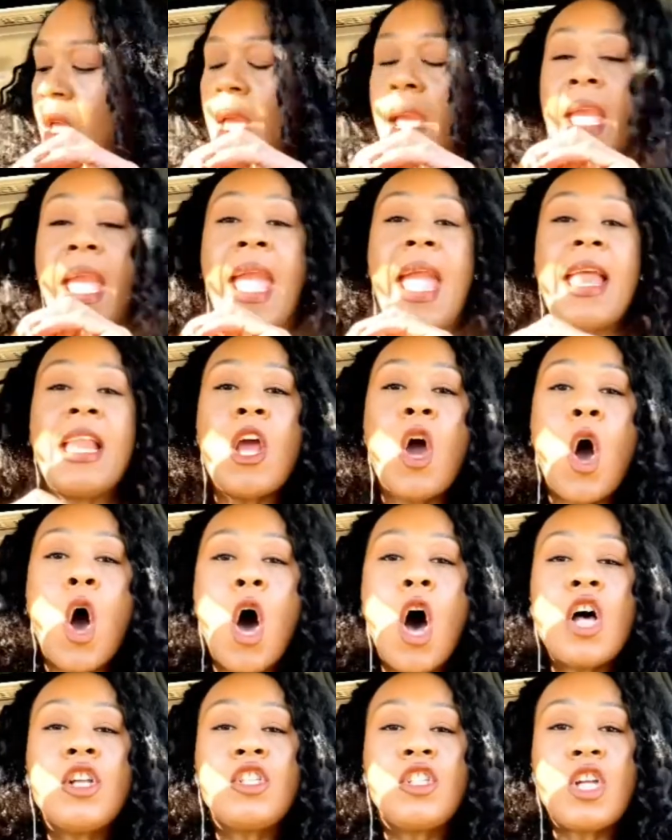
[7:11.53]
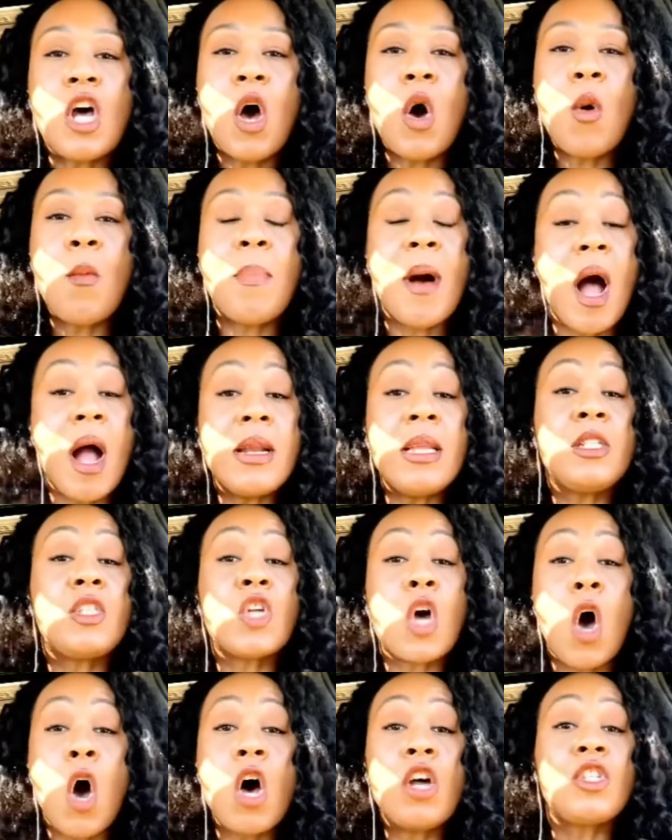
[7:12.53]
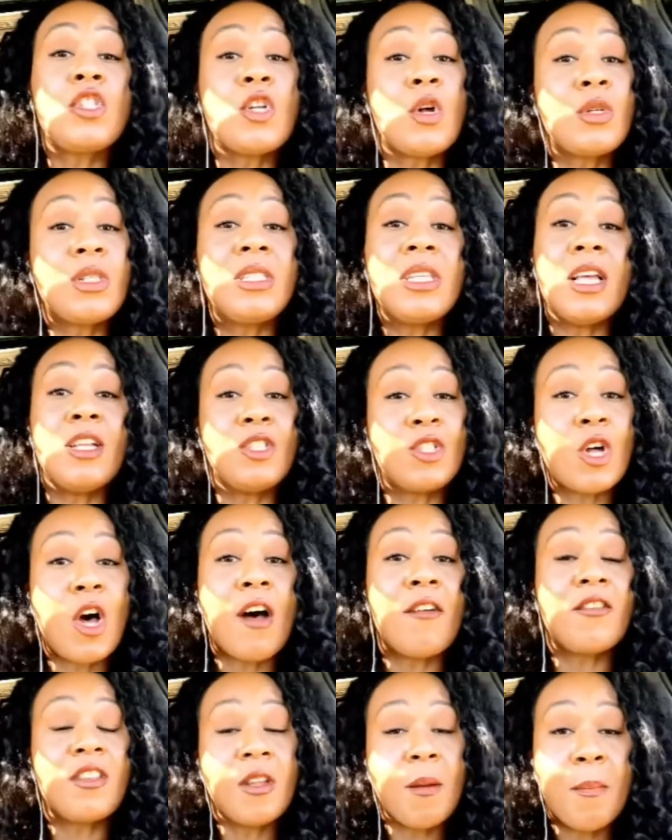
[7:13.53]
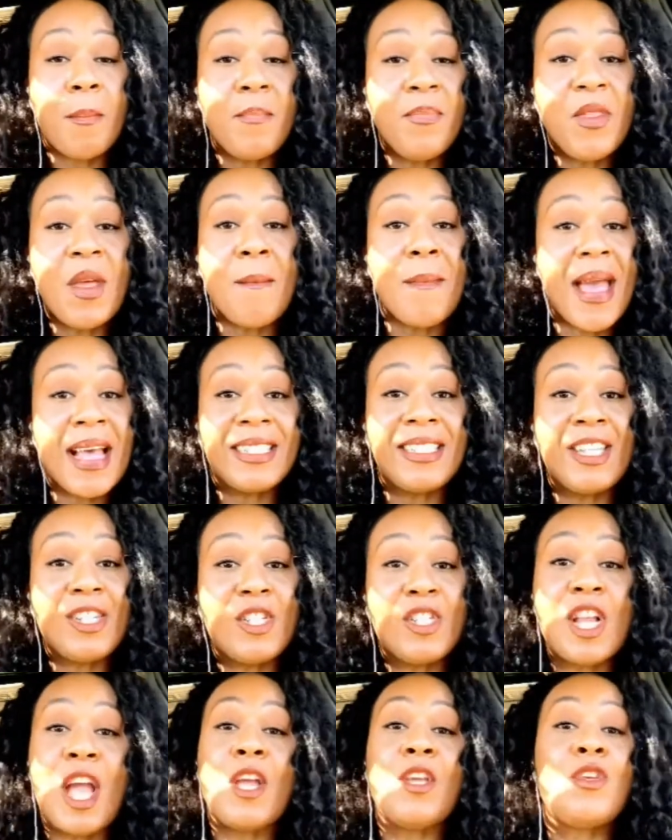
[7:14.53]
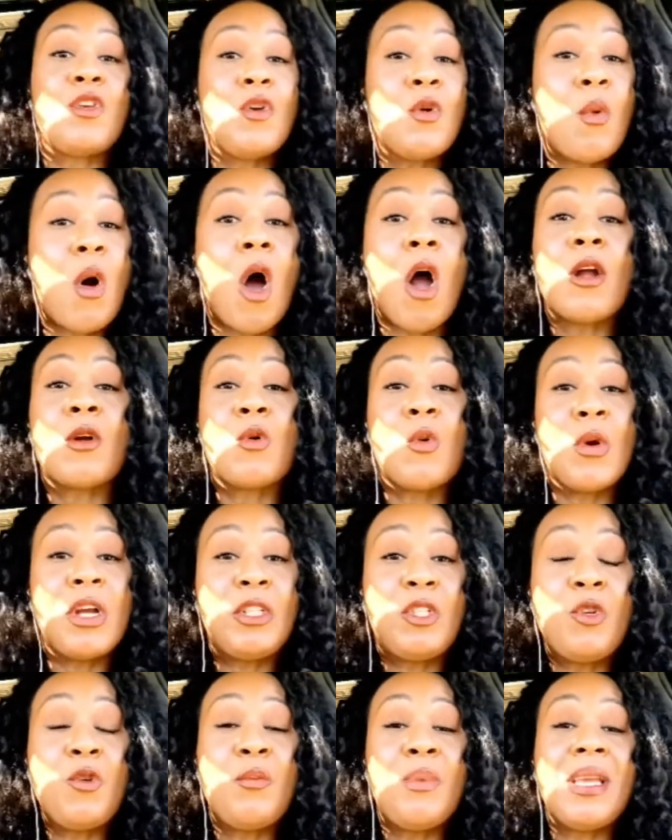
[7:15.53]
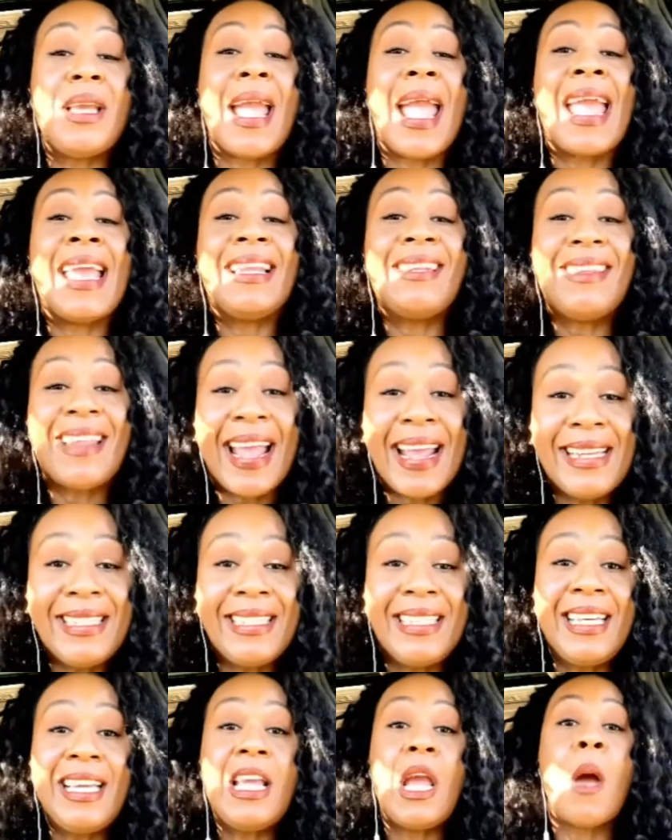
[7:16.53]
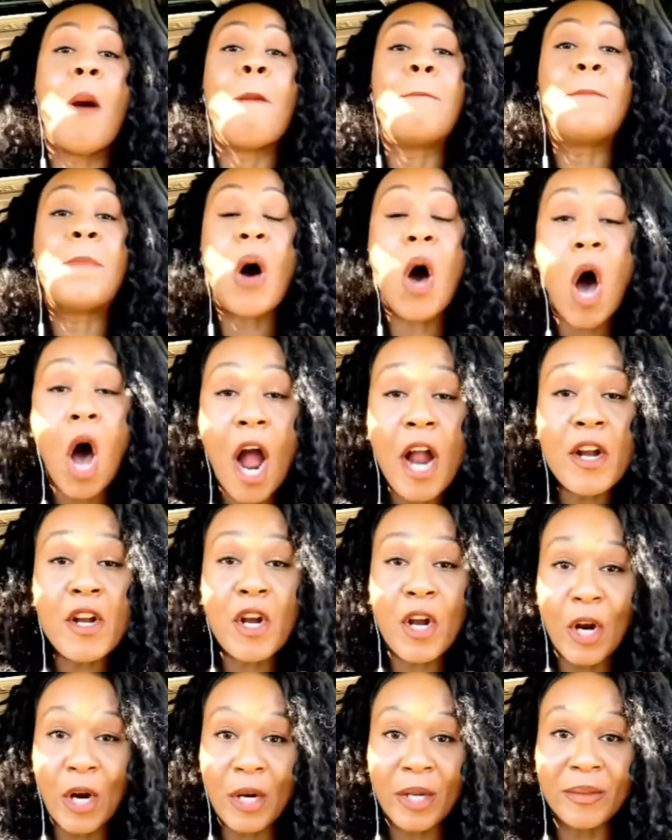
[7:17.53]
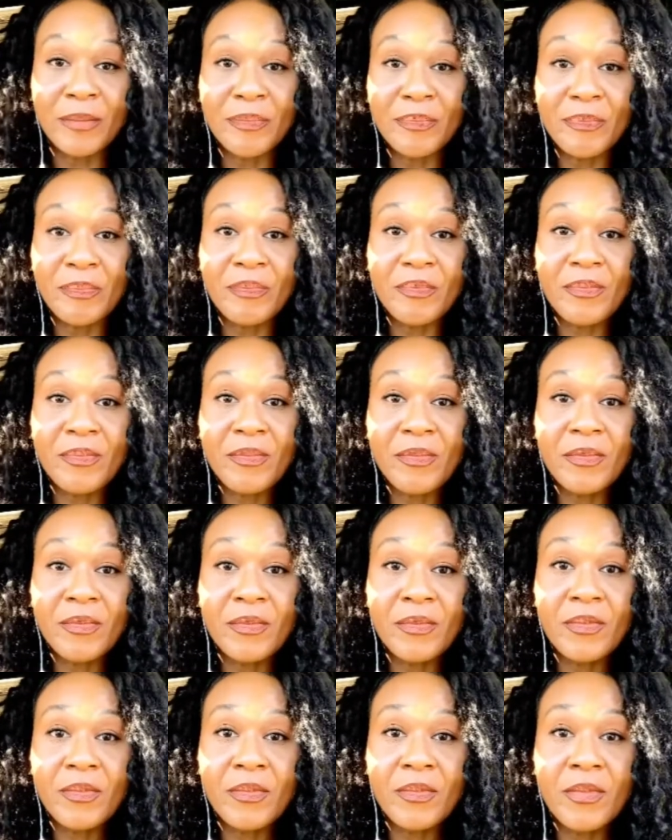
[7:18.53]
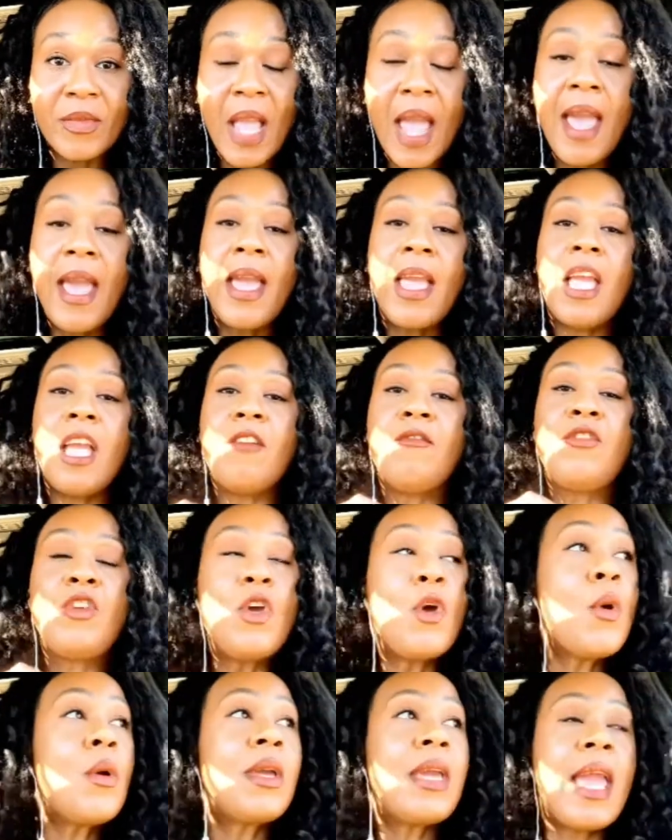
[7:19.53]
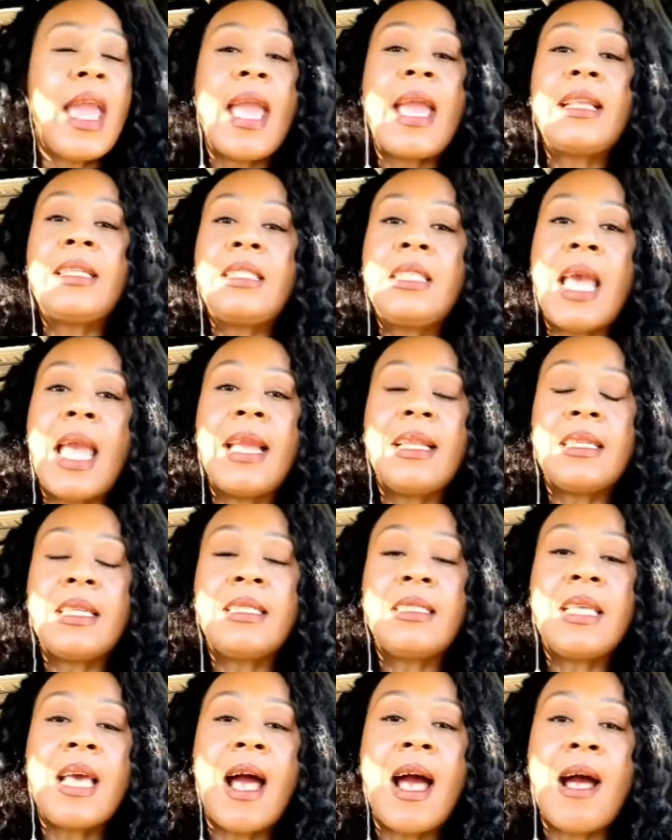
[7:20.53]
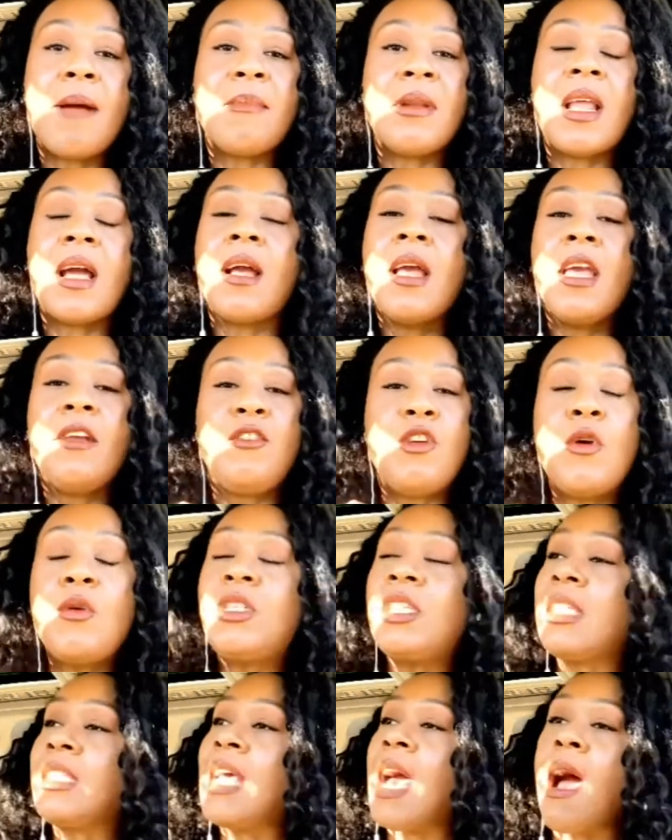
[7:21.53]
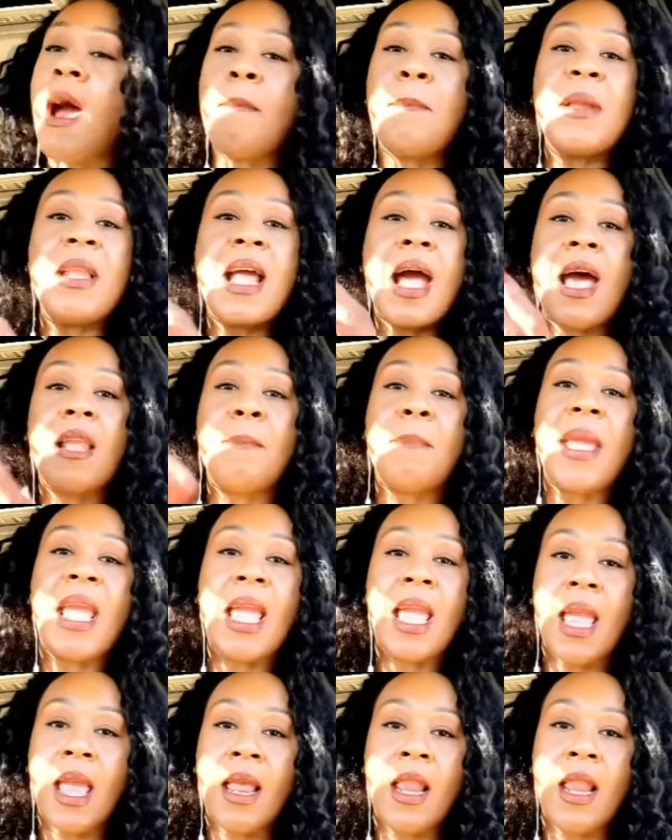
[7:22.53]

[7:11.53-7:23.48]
And bonnets also sends off the message that you are going to be a lazy partner. If you can't take the time you just hopping out of bed